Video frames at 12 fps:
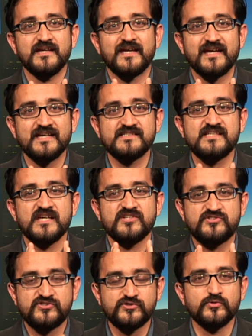is
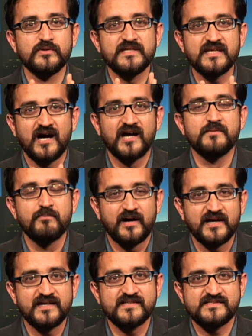truly
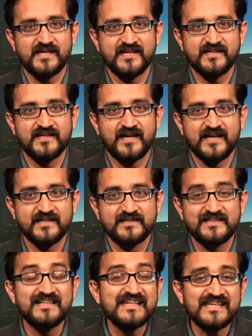unbiased and
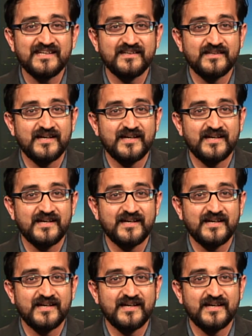clean,